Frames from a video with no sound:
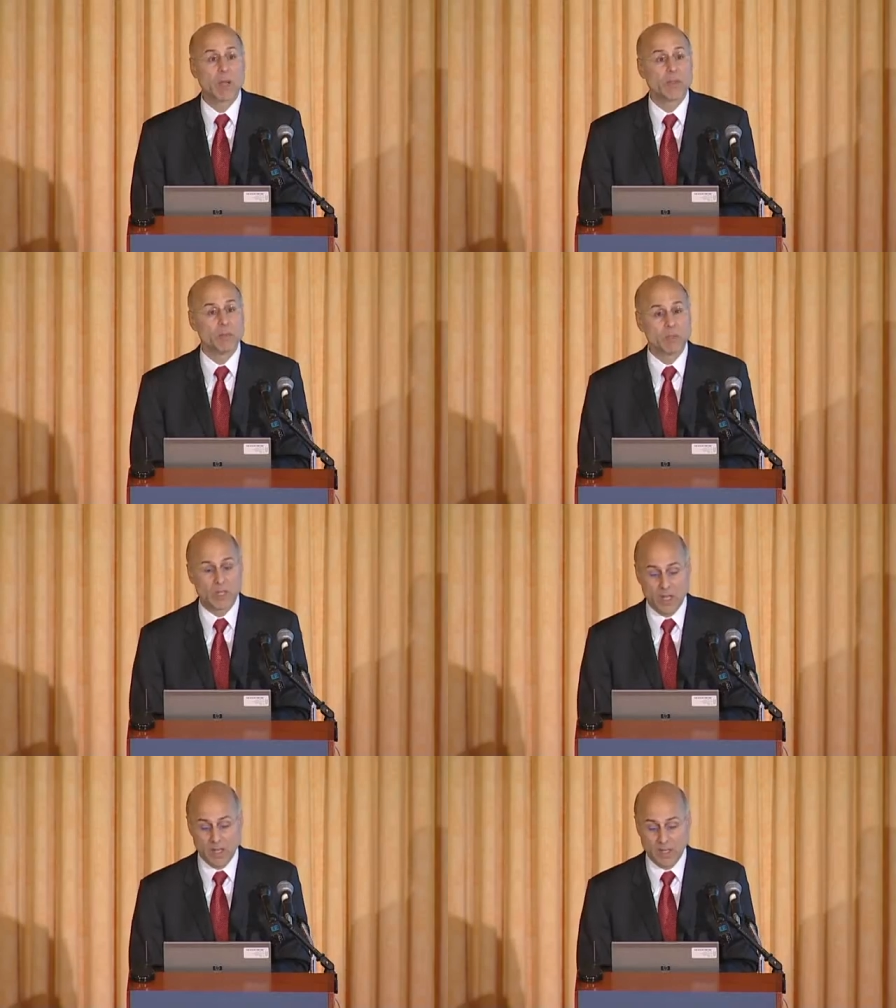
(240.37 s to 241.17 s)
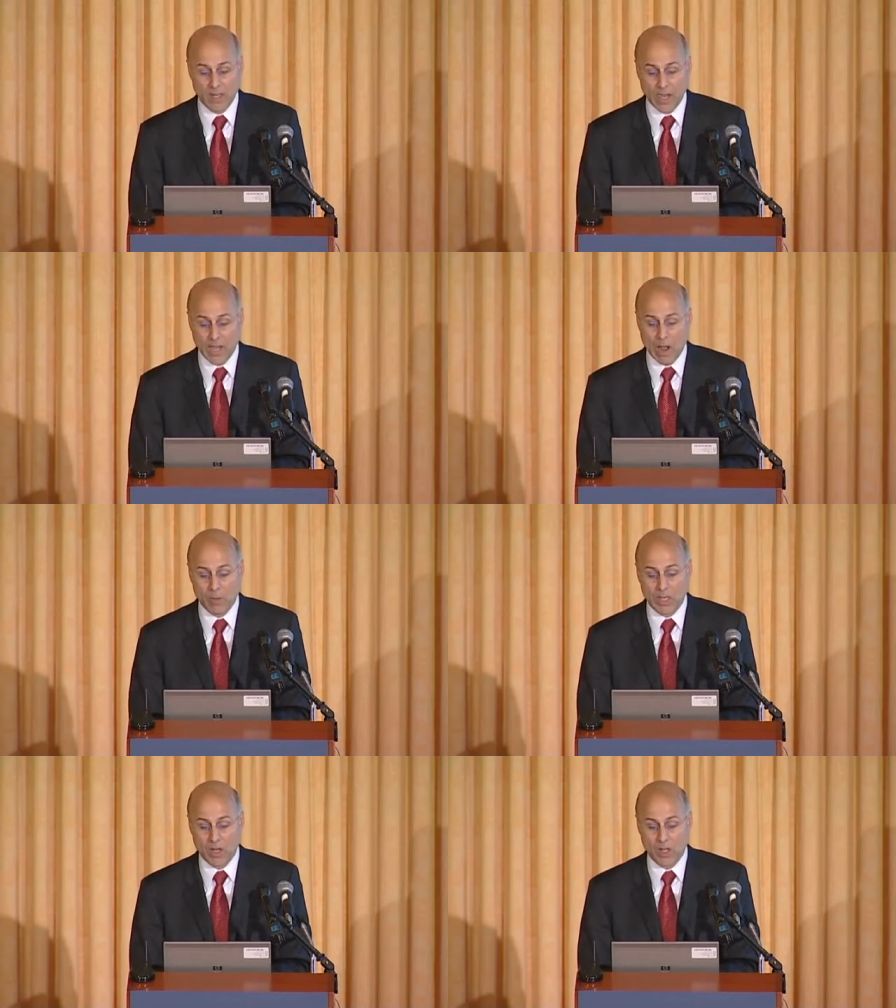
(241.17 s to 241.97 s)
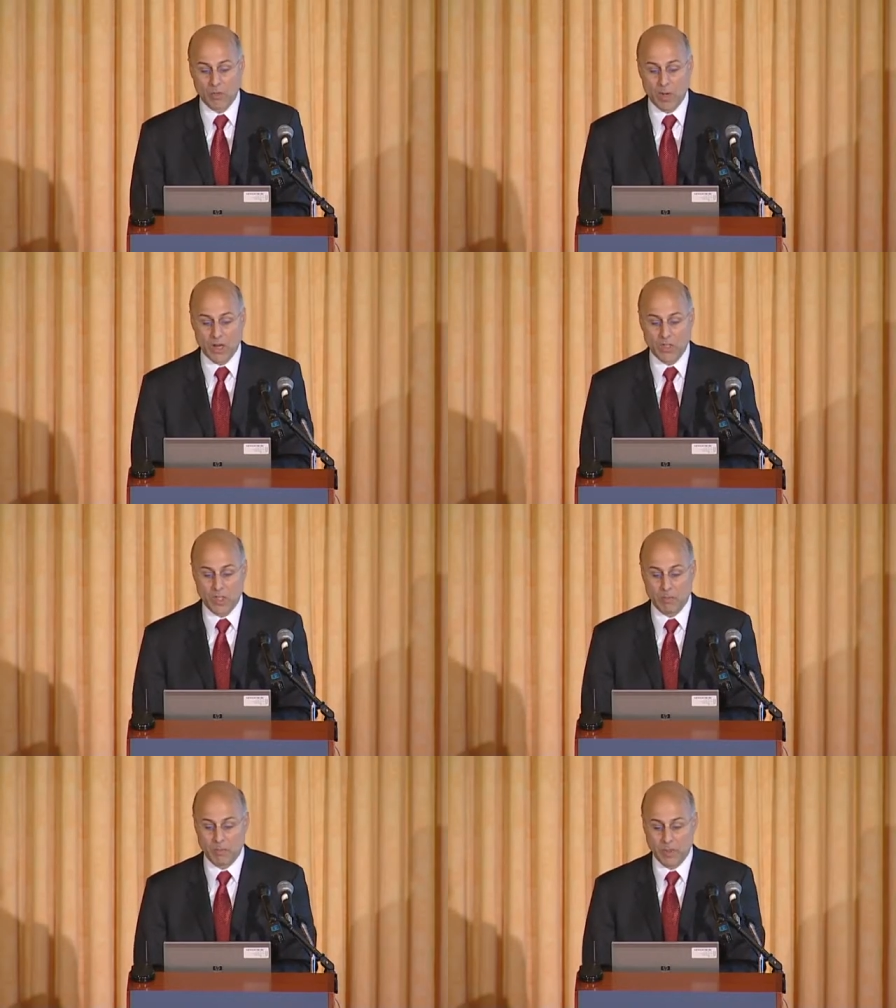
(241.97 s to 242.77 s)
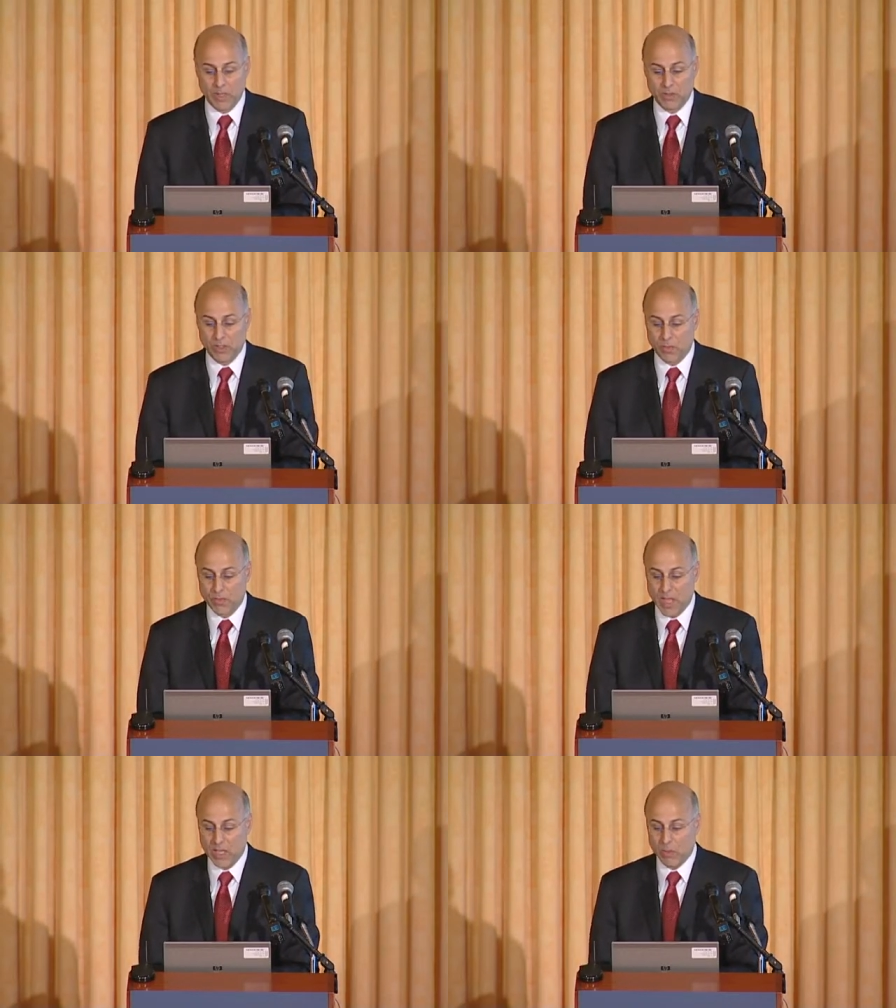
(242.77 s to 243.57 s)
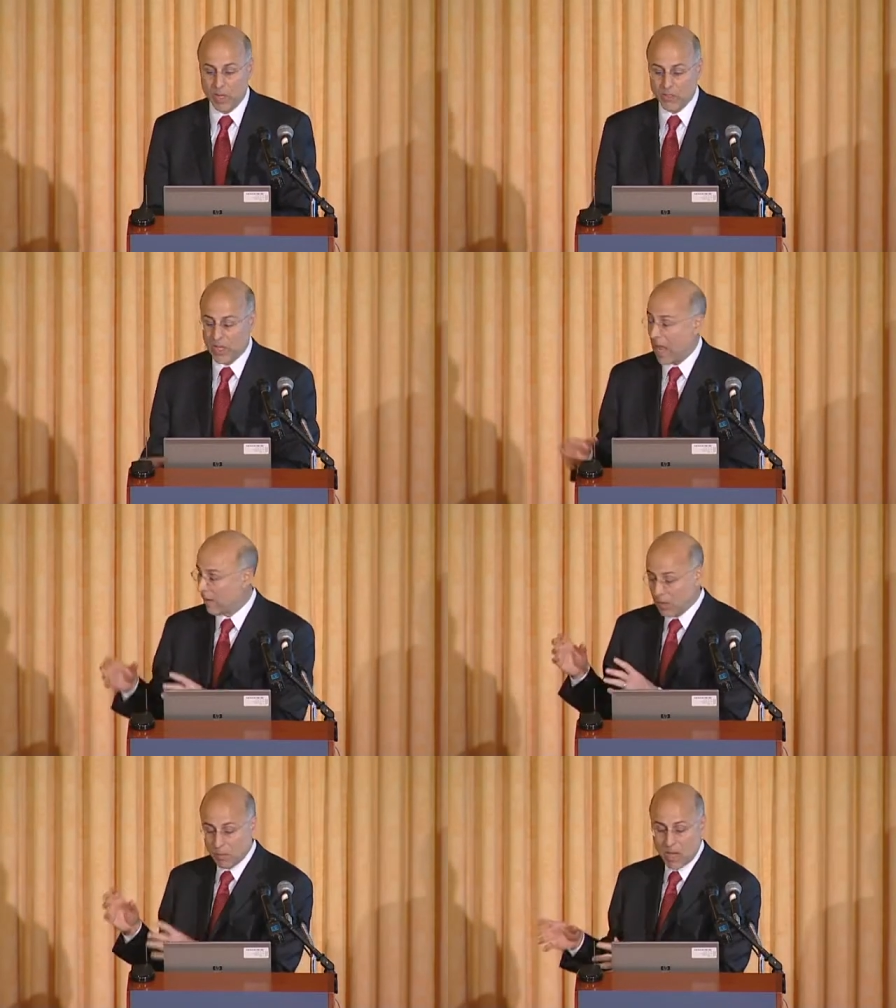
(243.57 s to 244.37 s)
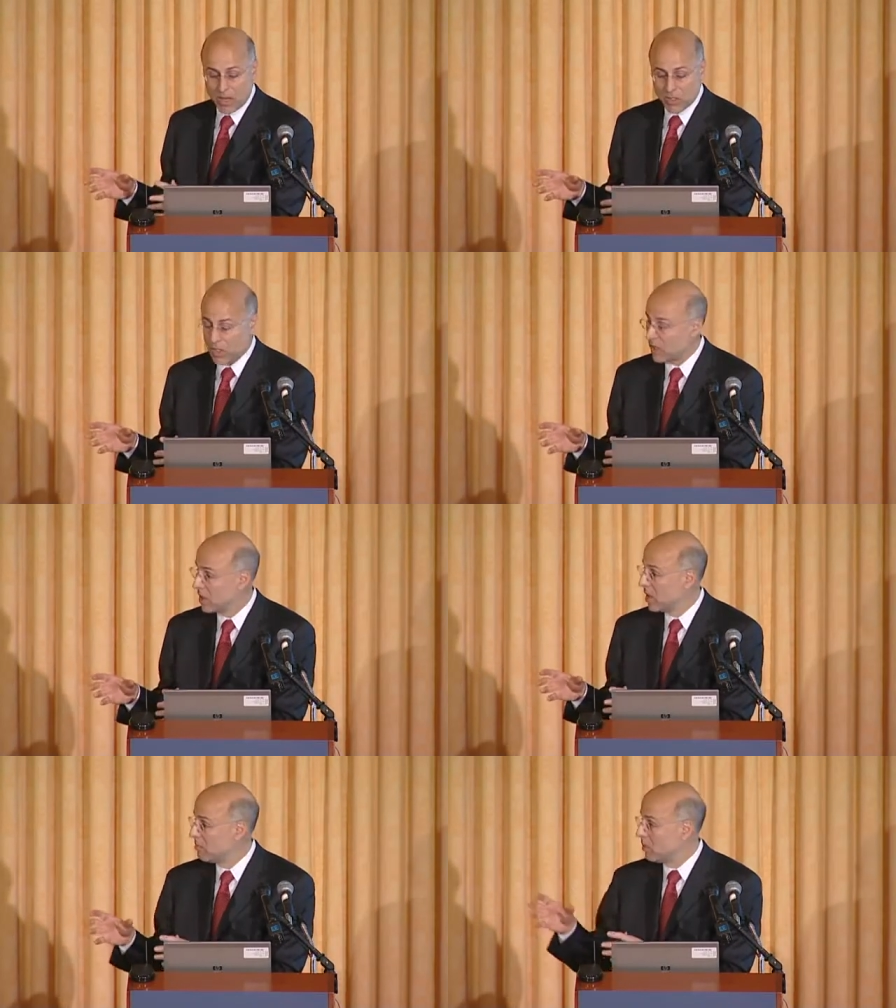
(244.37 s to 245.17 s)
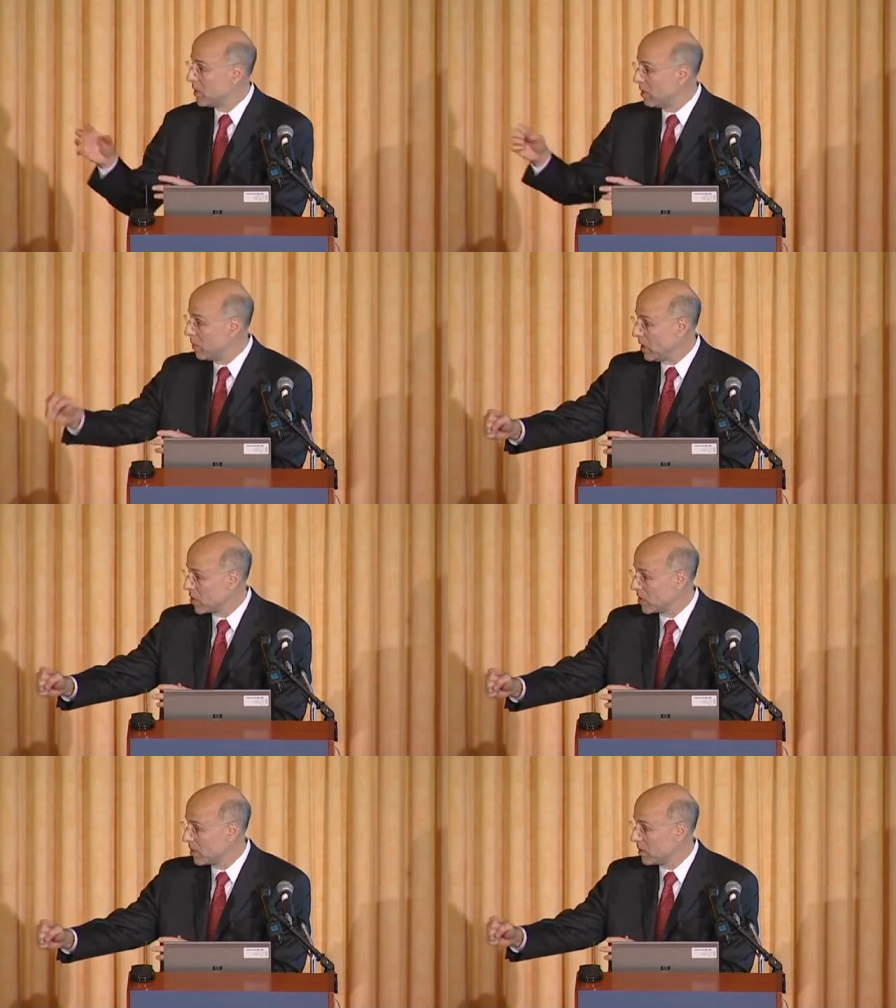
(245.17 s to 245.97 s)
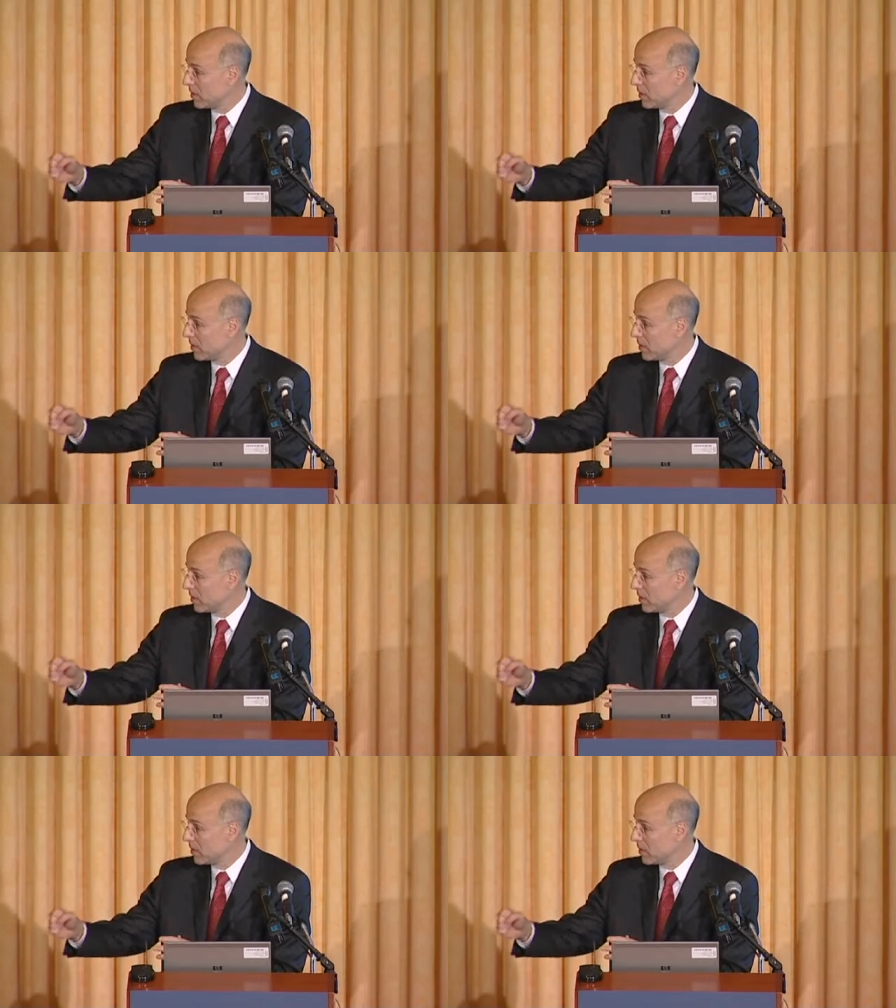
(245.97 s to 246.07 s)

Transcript: about them today. I would characterize them, Dindu, thank you, as out of the box, but within reach.